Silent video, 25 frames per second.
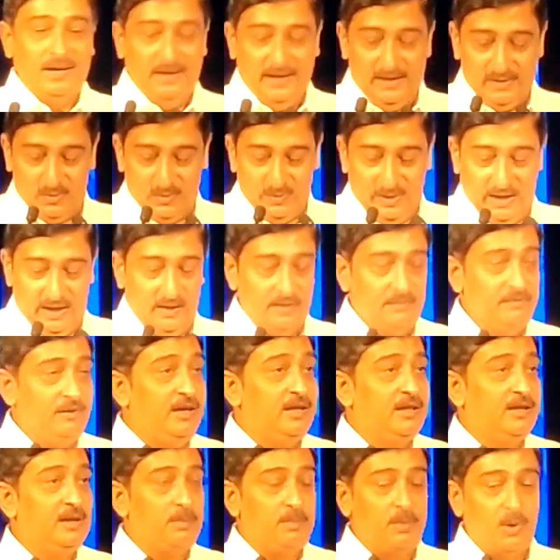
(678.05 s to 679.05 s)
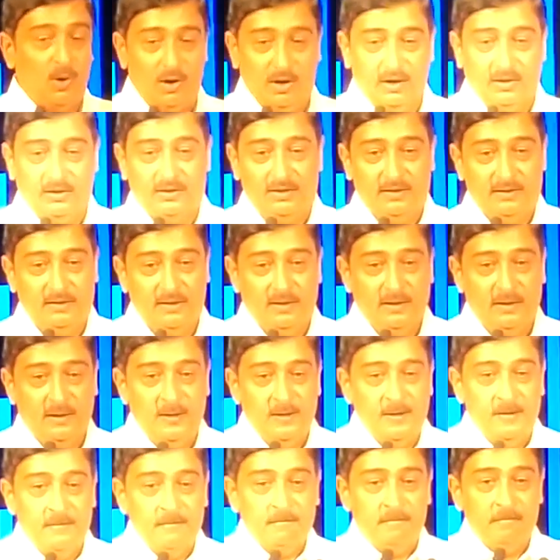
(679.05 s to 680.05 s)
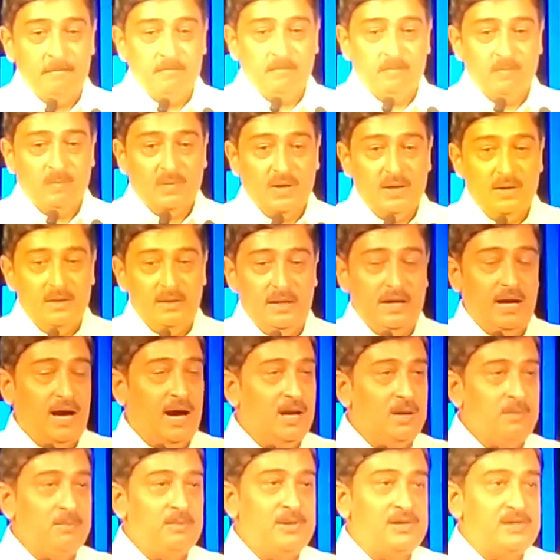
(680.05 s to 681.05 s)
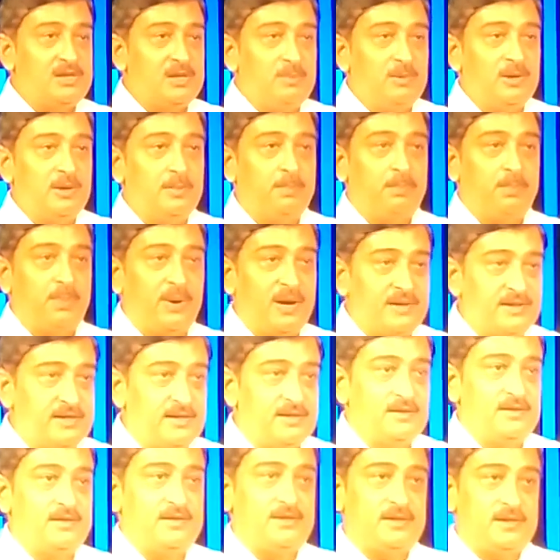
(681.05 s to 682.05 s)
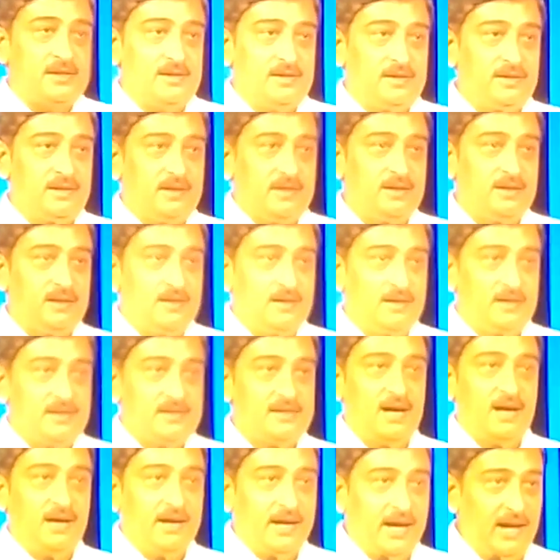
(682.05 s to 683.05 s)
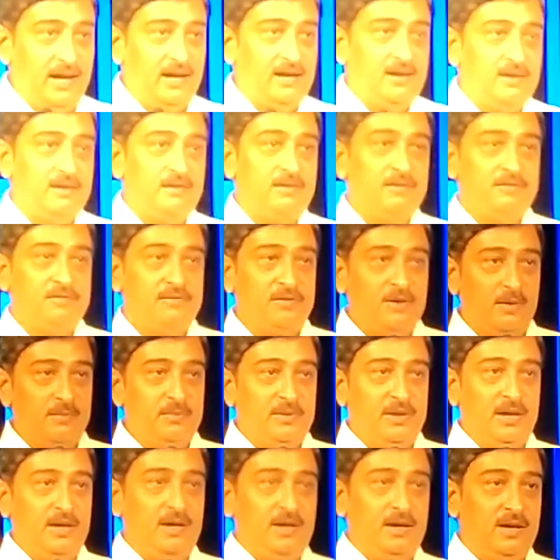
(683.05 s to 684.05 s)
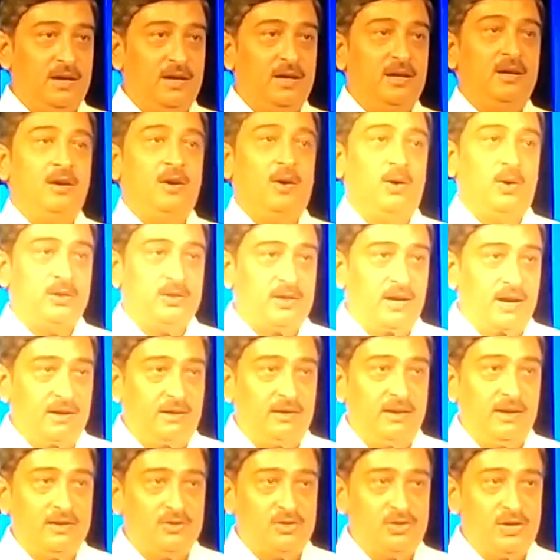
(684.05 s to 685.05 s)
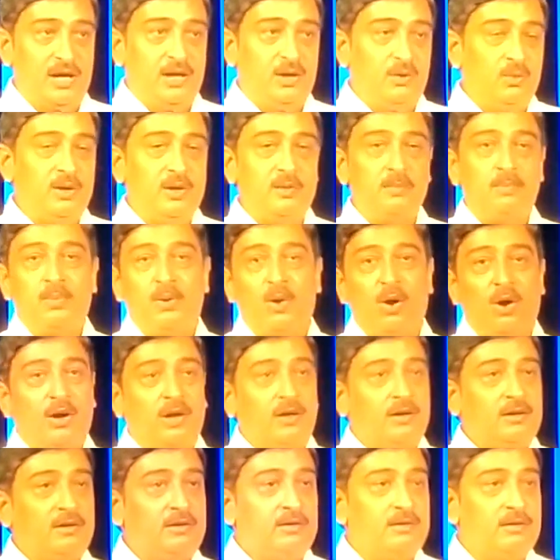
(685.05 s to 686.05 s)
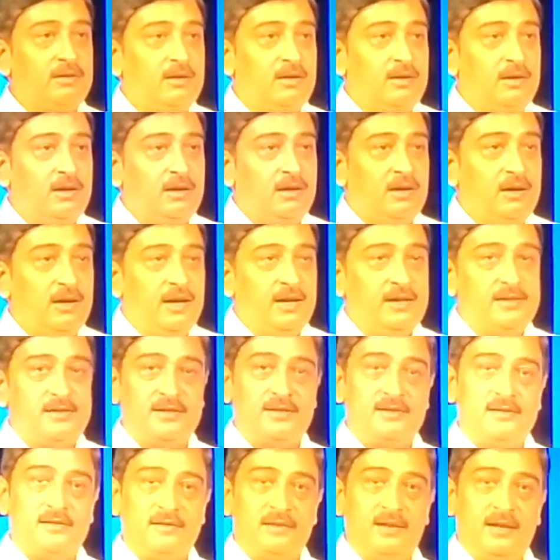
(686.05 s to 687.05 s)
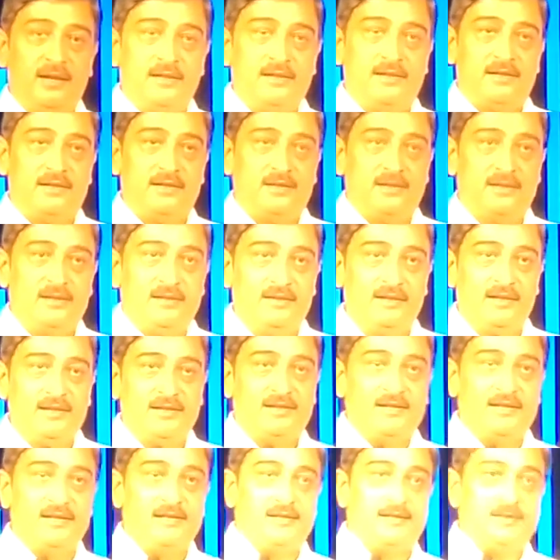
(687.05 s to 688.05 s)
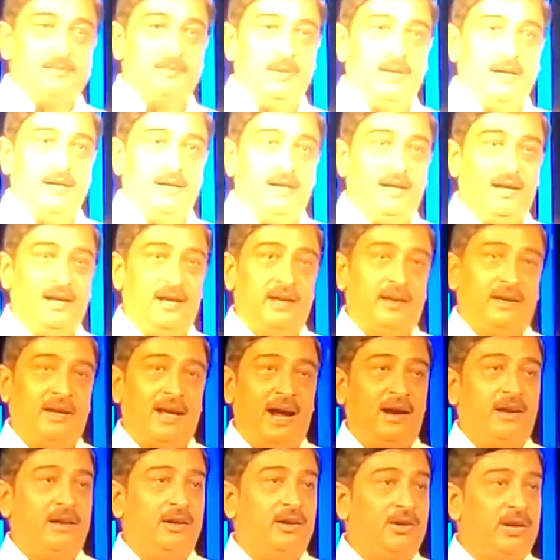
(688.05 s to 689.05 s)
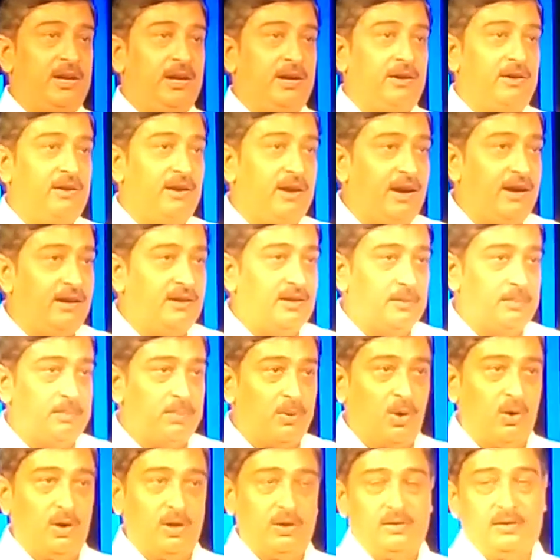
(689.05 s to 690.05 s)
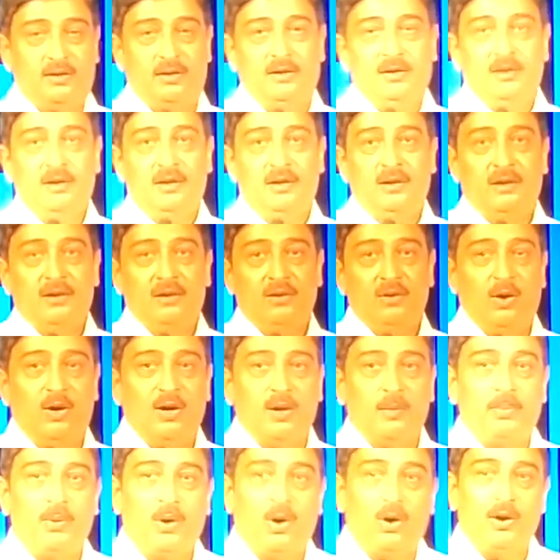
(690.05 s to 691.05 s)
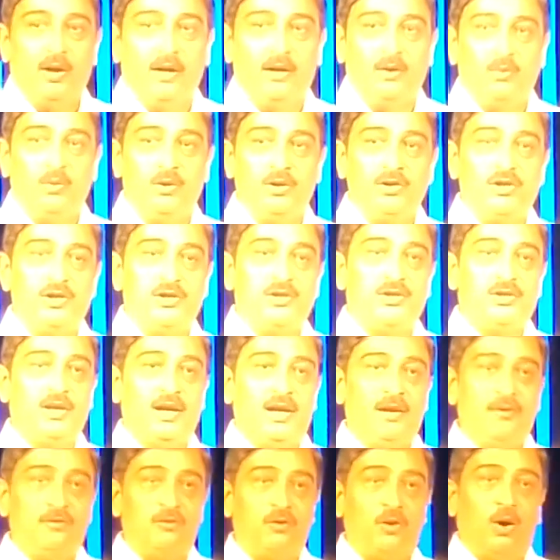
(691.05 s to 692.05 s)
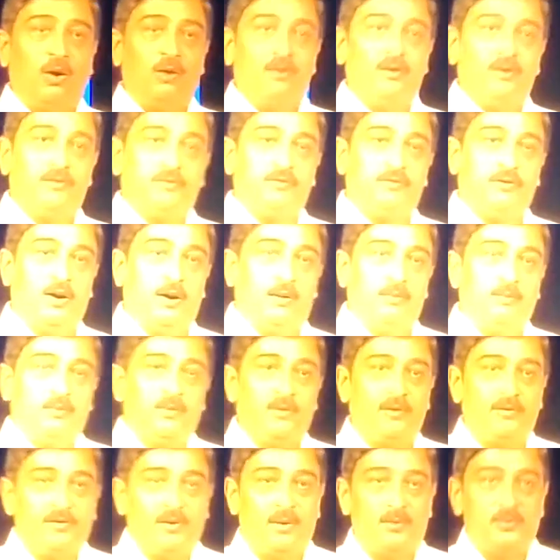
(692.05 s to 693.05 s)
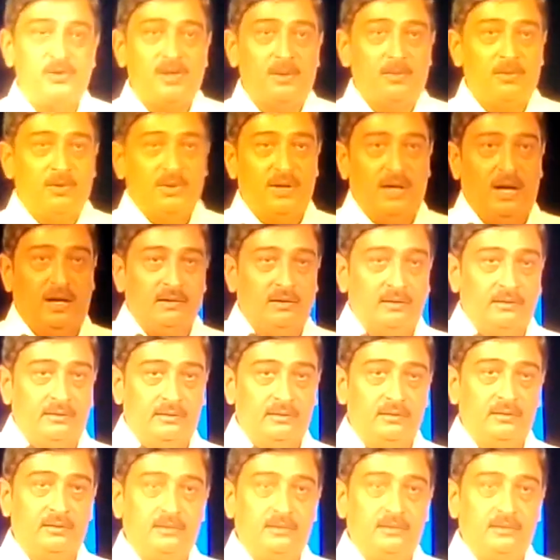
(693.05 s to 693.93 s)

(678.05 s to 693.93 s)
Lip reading: as we unveil the product. The unmissable presence, again, from the authentic, genuine product, this has been a category creator product, not a product which has evolved from some of the other,